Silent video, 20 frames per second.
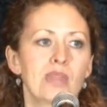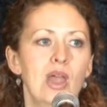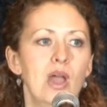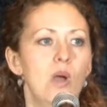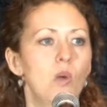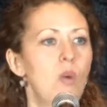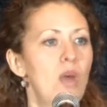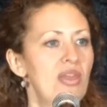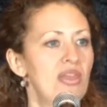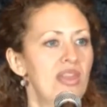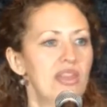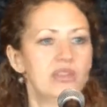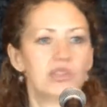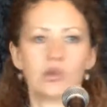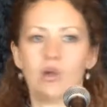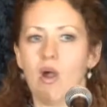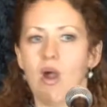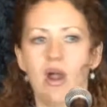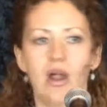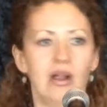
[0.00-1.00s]
why things are
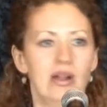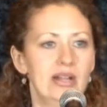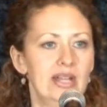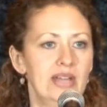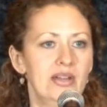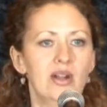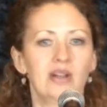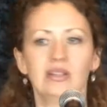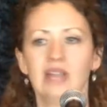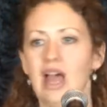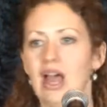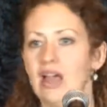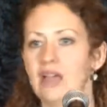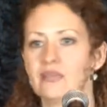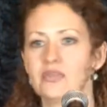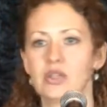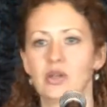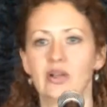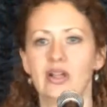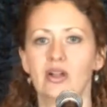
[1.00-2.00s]
hard in our lives
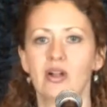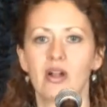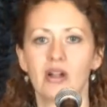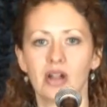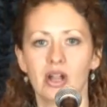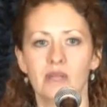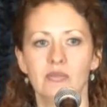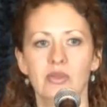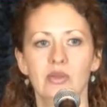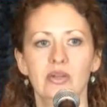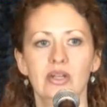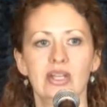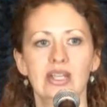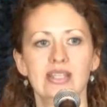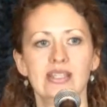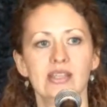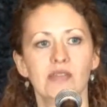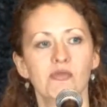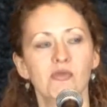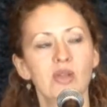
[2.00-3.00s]
or in our communities,
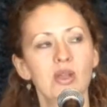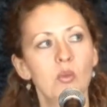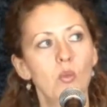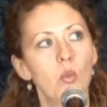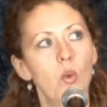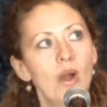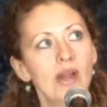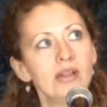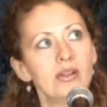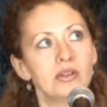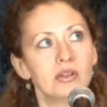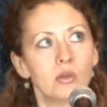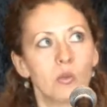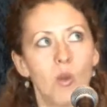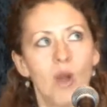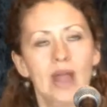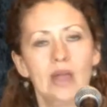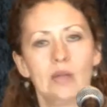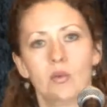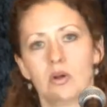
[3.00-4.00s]
if we wonder
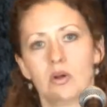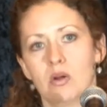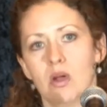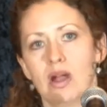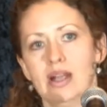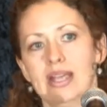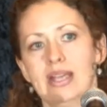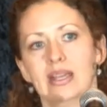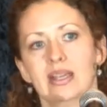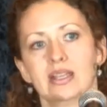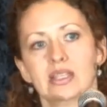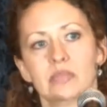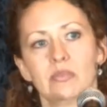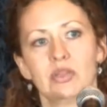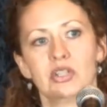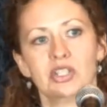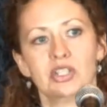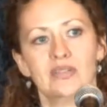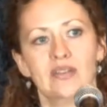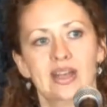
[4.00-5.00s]
why we're not getting as much
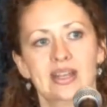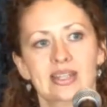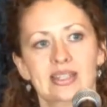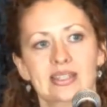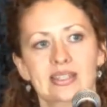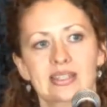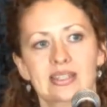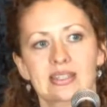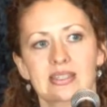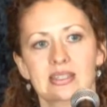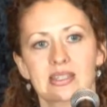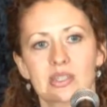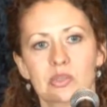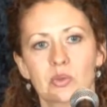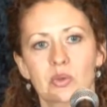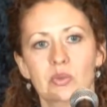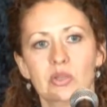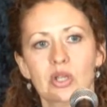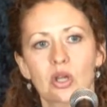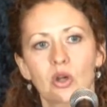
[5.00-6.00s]
divine assistance as we
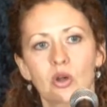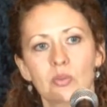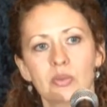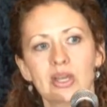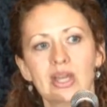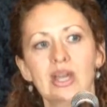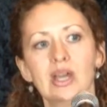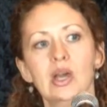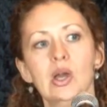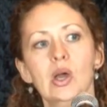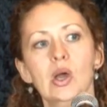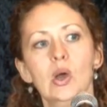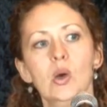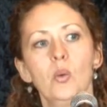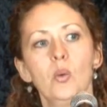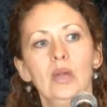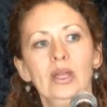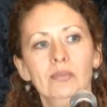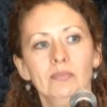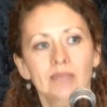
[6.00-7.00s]
would hope,
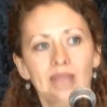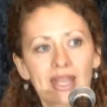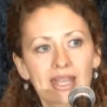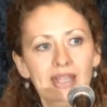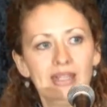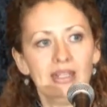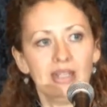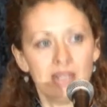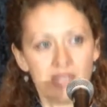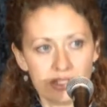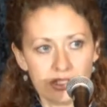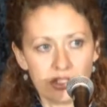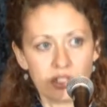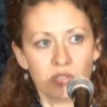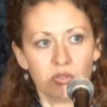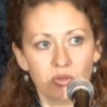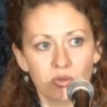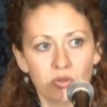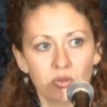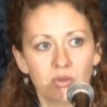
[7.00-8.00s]
we may need
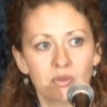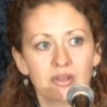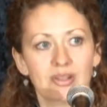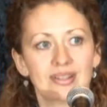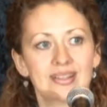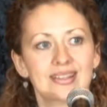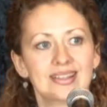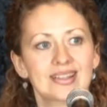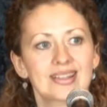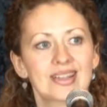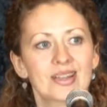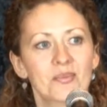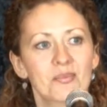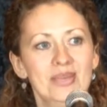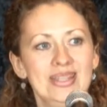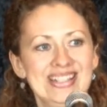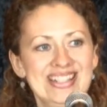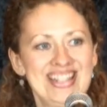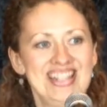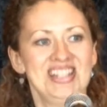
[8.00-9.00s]
to be
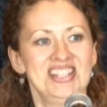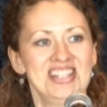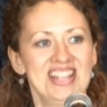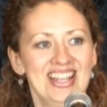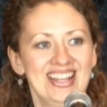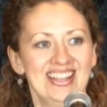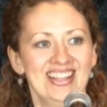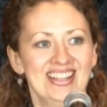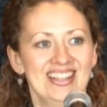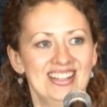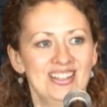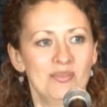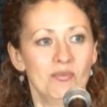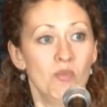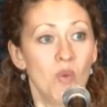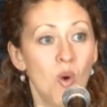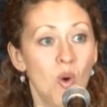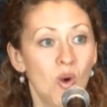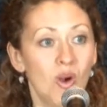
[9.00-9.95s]
teaching more.